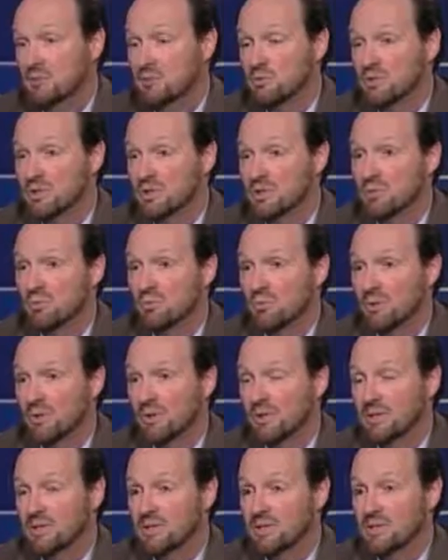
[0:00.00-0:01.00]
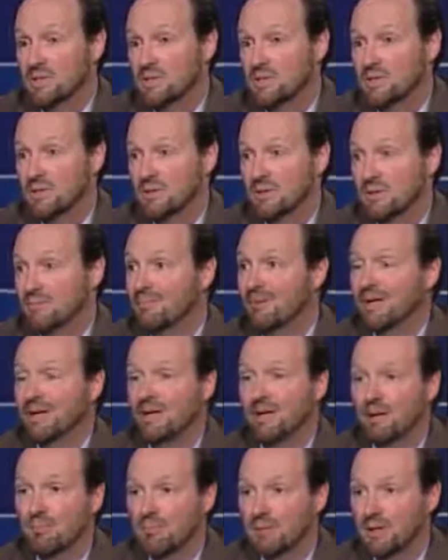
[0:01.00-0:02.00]
means more than just
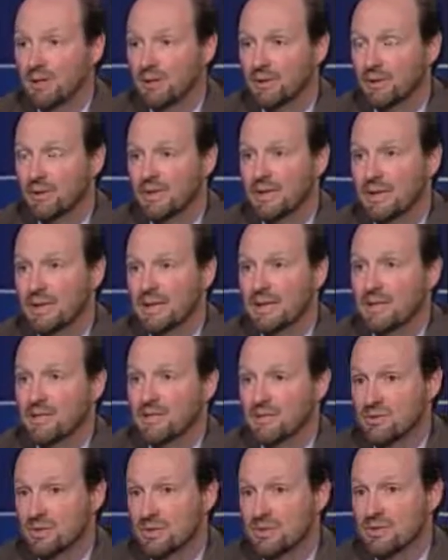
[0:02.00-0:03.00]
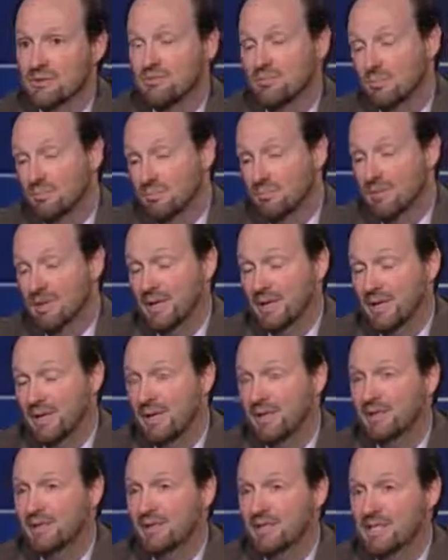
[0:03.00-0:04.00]
picking up litter. And as Mayor
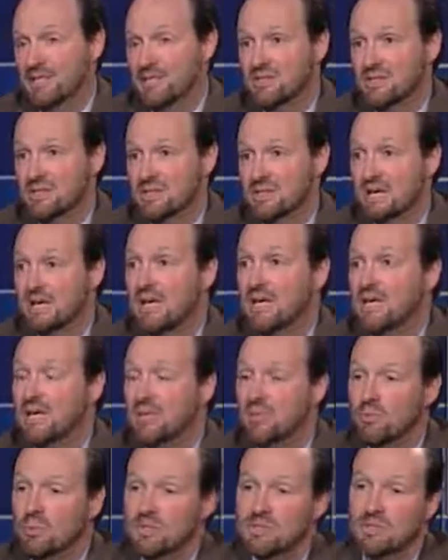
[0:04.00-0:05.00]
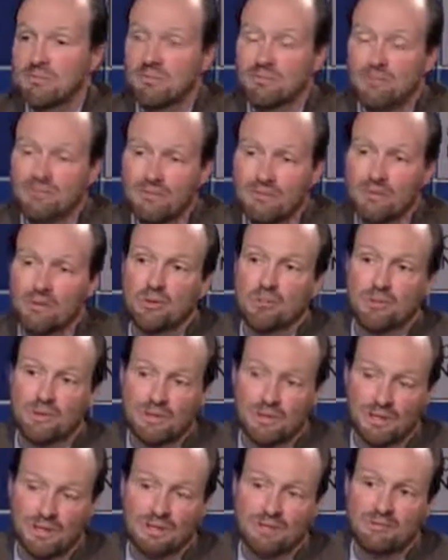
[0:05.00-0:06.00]
Kelly likes to say, he wants them to feel
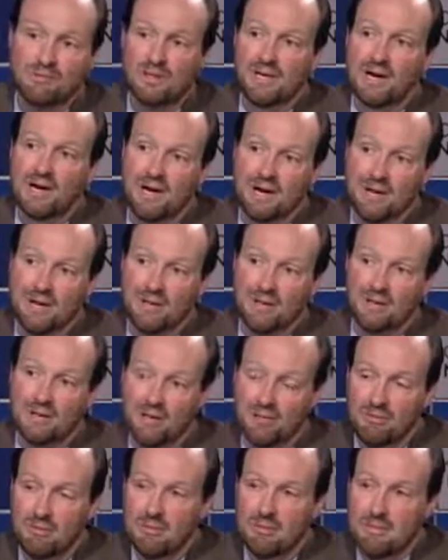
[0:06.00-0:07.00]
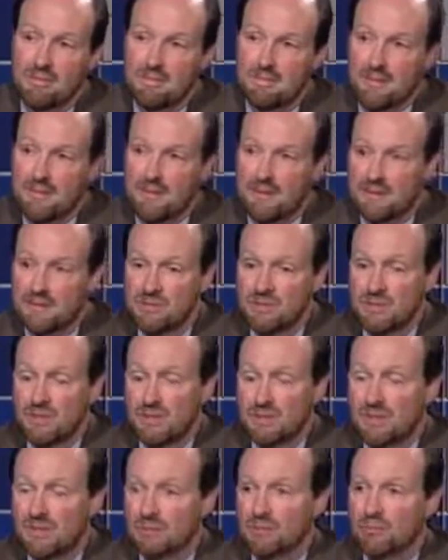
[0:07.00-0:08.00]
productive at a higher level so
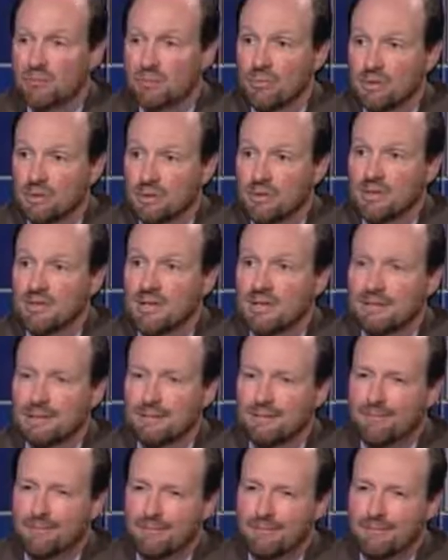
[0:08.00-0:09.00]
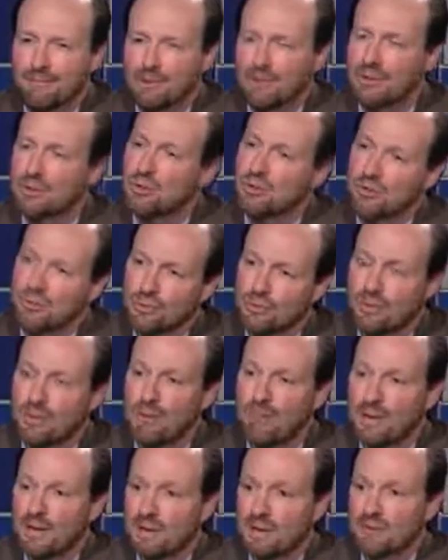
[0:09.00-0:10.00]
they can really feel the true
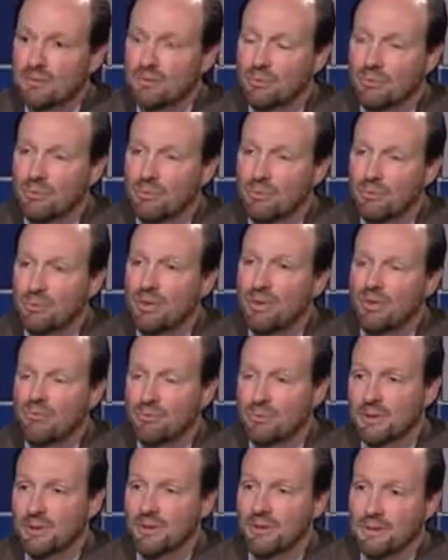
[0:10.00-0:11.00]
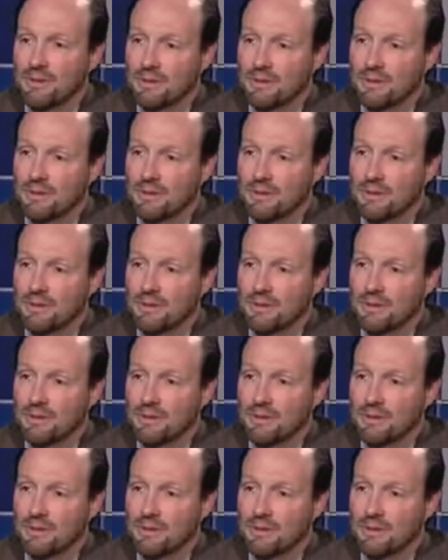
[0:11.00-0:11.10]
impact of what local government can do.